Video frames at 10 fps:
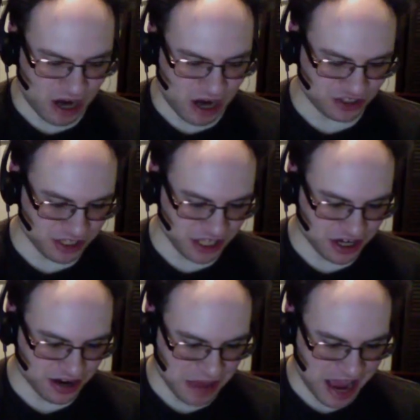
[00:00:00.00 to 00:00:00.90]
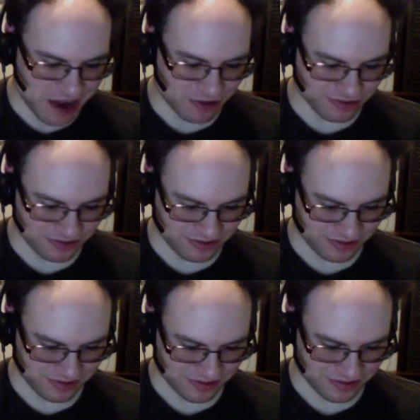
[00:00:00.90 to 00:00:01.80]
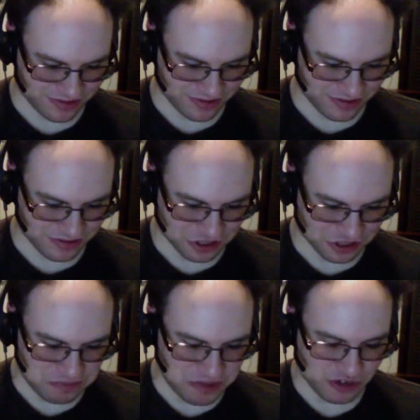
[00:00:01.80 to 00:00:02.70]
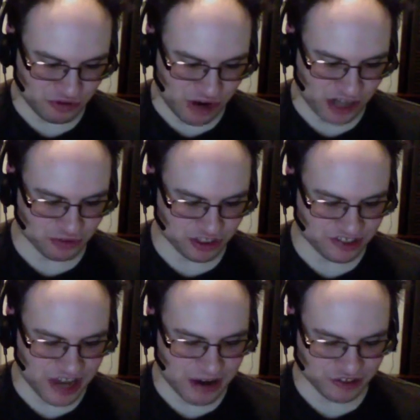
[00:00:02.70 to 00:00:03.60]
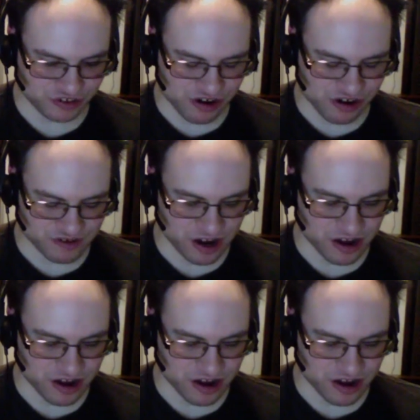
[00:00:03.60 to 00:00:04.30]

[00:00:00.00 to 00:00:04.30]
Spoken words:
when they come out. You could binge watch them, which is how I saw